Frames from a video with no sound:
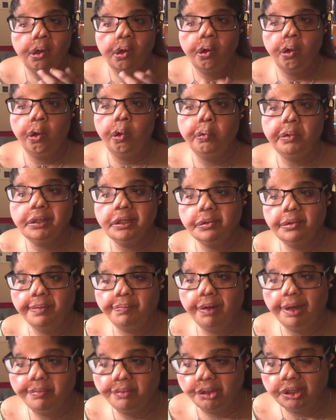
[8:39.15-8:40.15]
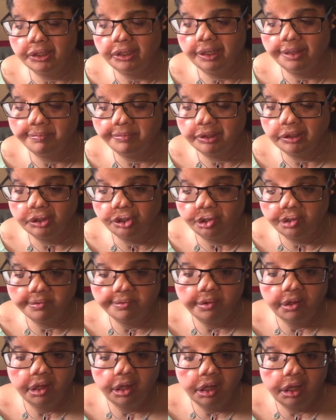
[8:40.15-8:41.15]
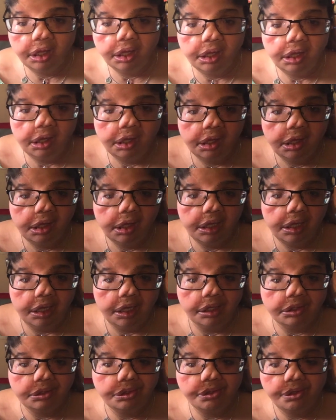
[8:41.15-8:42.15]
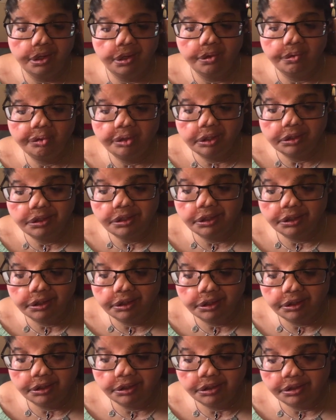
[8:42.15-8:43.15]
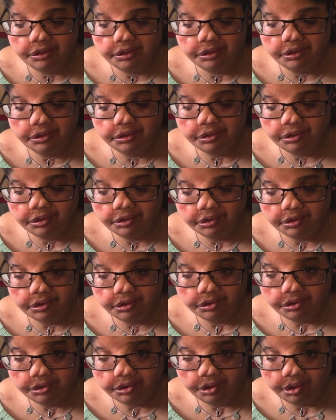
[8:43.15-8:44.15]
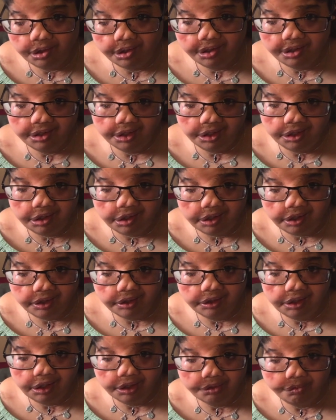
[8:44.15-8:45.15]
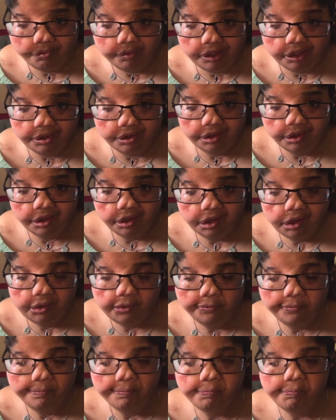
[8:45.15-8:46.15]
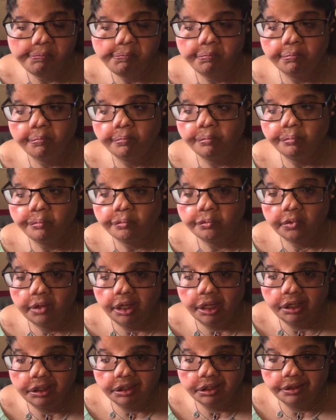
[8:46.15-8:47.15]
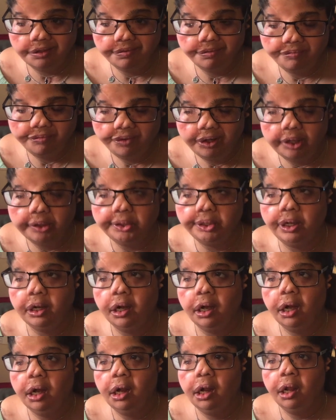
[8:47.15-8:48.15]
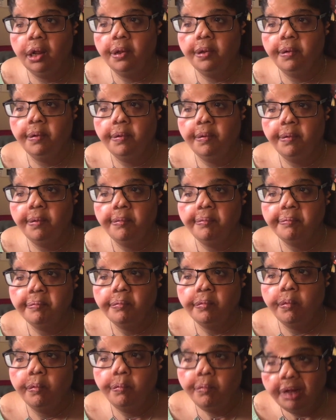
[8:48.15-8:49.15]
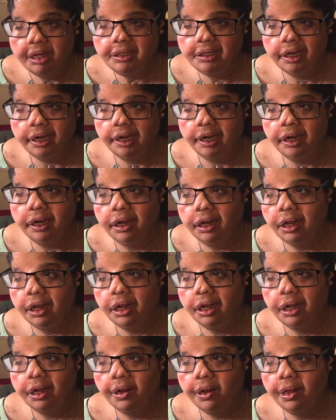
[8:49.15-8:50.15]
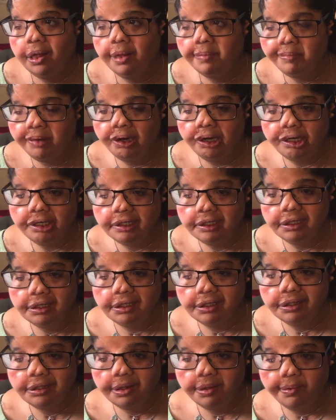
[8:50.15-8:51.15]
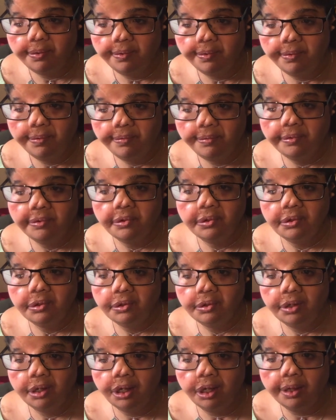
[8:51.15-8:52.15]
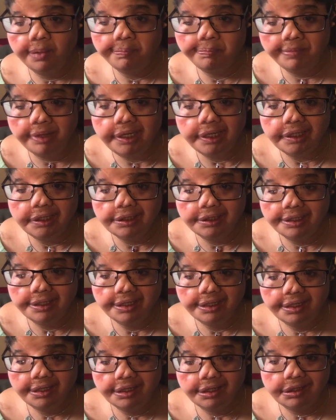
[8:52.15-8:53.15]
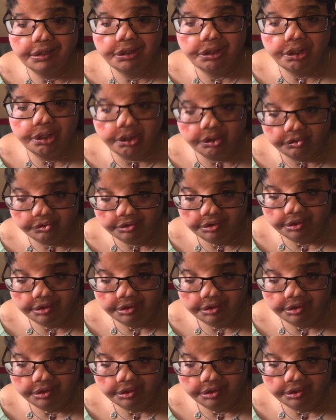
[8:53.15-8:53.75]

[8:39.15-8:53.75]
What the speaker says: Always in the public image. And so this is Inan as well. And his father. One day, Amari's maid is killed.